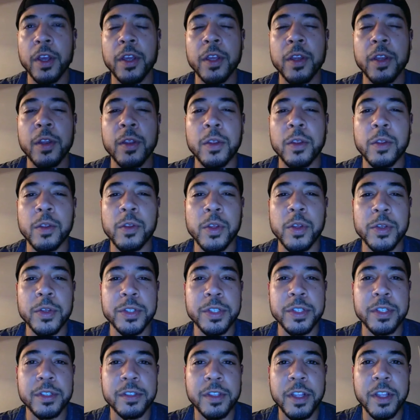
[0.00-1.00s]
the
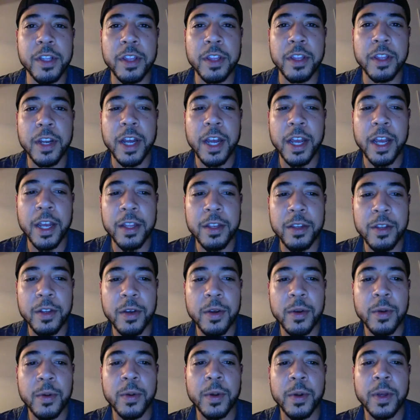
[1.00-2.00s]
closest thing that I
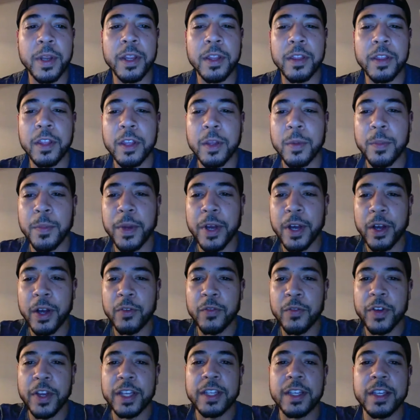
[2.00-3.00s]
know anything
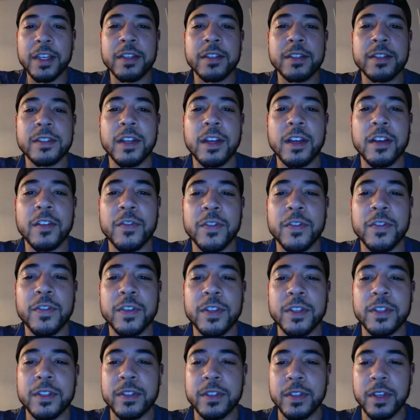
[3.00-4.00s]
about Viking stuff
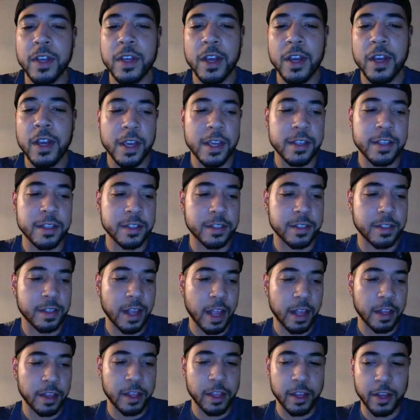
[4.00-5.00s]
is
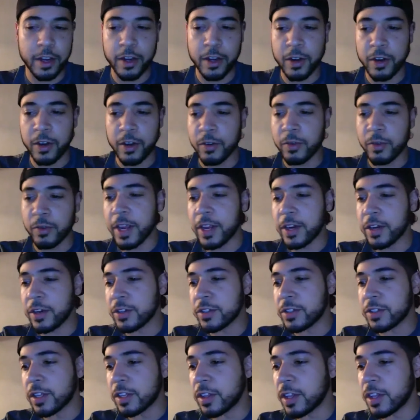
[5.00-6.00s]
that they're raiders,
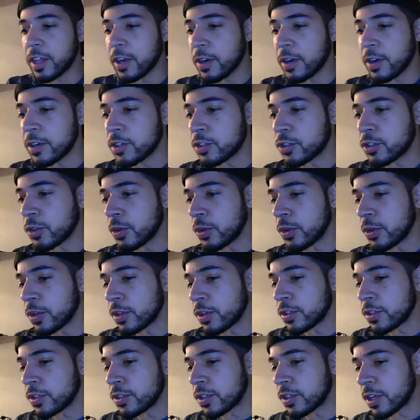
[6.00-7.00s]
that they're
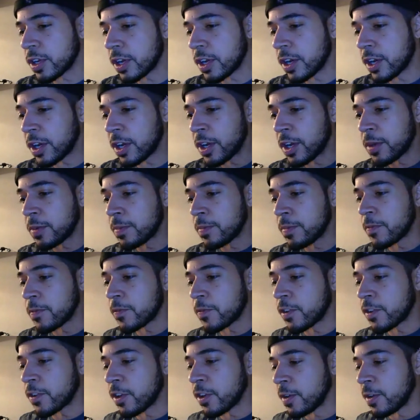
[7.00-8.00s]
intruders
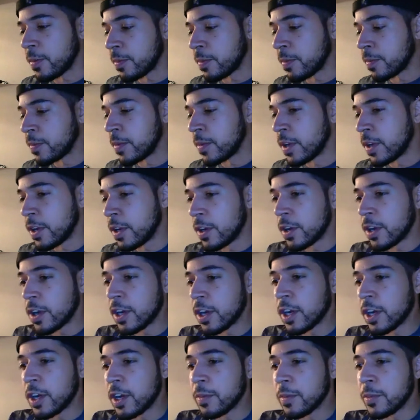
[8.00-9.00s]
from
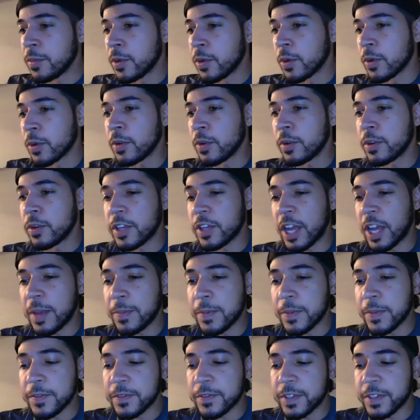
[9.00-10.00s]
northern type of
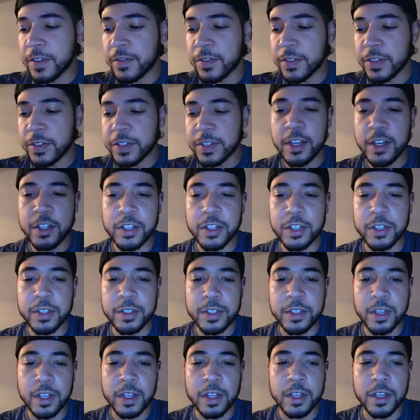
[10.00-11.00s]
civilizations,
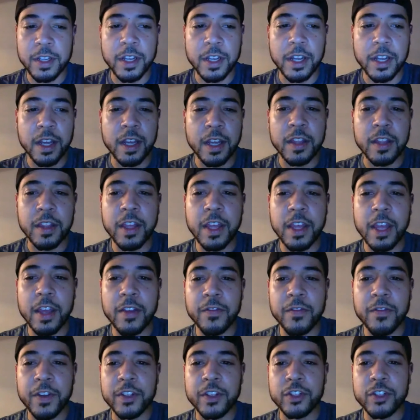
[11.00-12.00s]
and they have
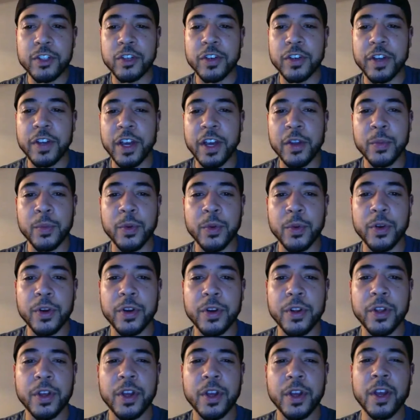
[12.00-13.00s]
ventured downward.
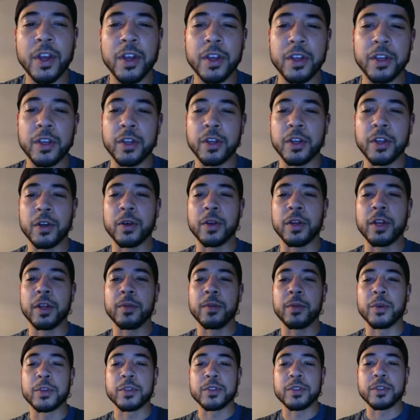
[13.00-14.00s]
And I
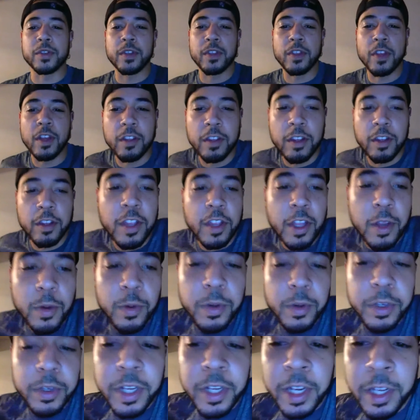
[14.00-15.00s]
mostly thought that they
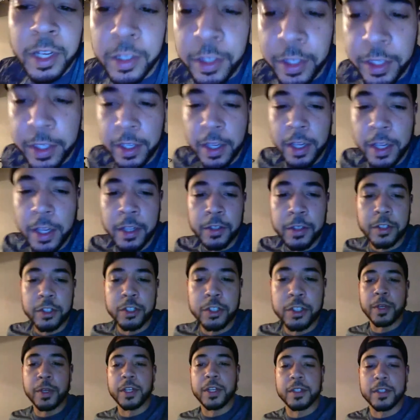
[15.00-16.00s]
were killing
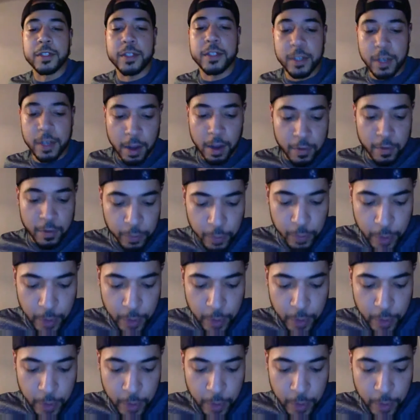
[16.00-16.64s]
Englishmen and stuff,